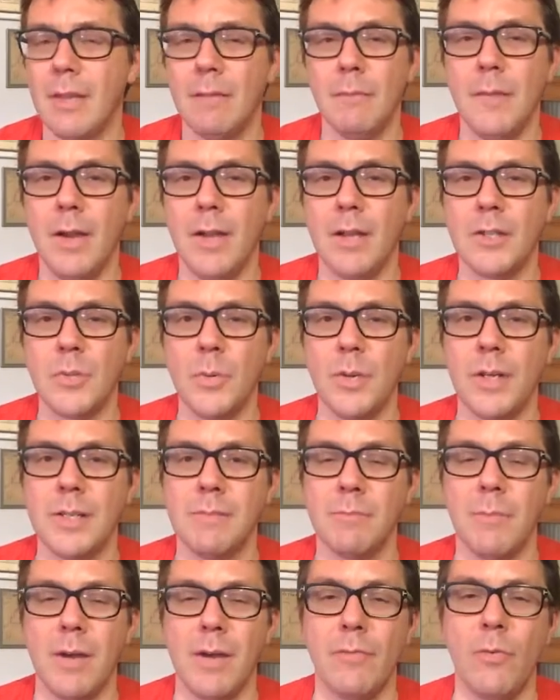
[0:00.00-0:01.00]
My
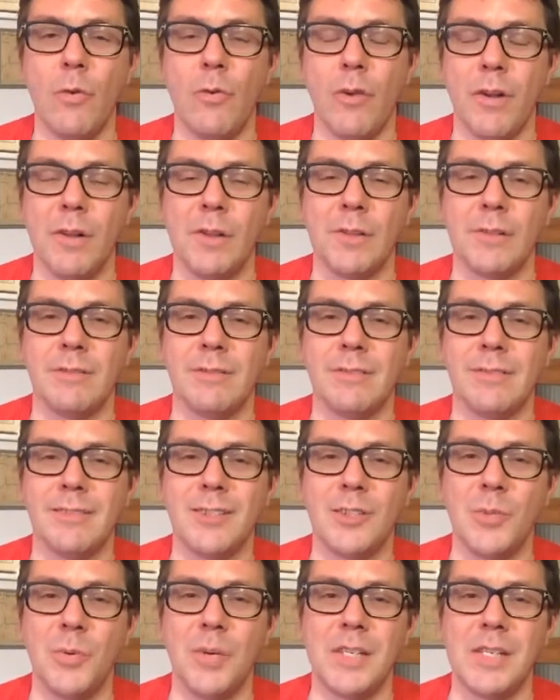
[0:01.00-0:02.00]
4-year-old
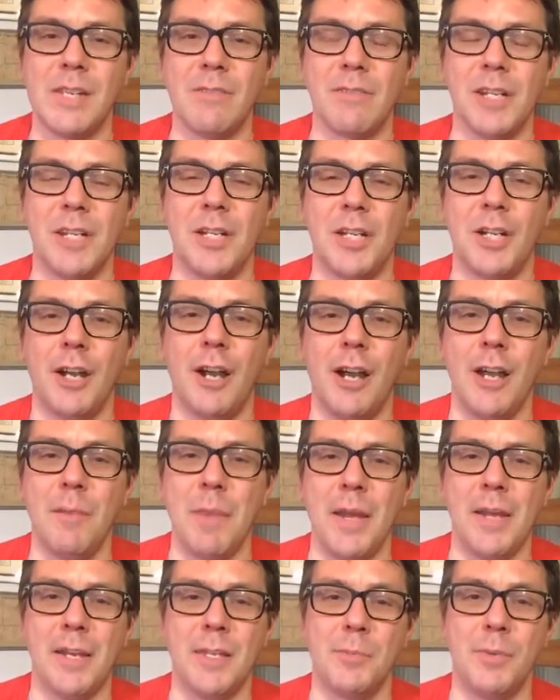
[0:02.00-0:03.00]
27-inch
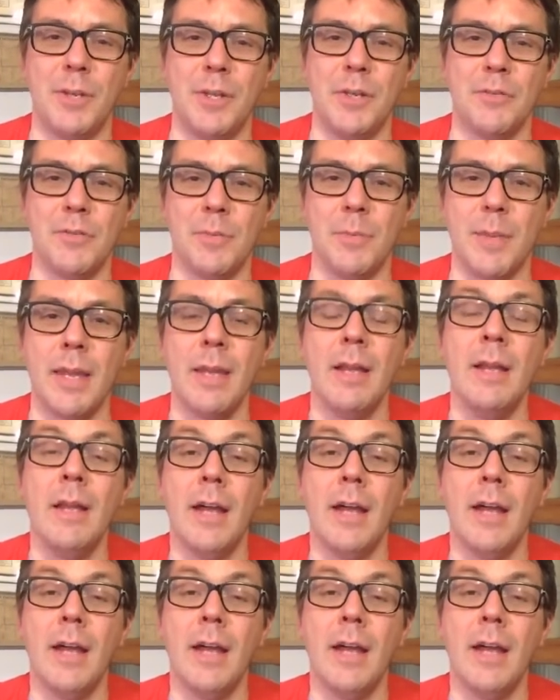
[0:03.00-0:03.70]
iMac is pretty good for me,